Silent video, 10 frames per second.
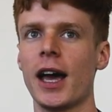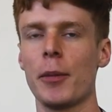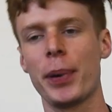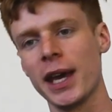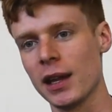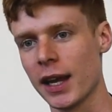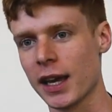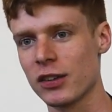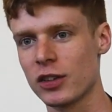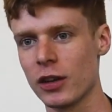appeal, I
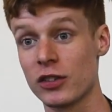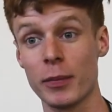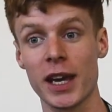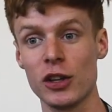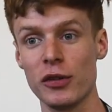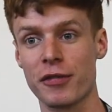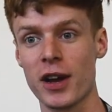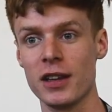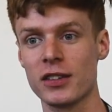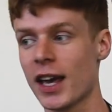guess, to making new friends.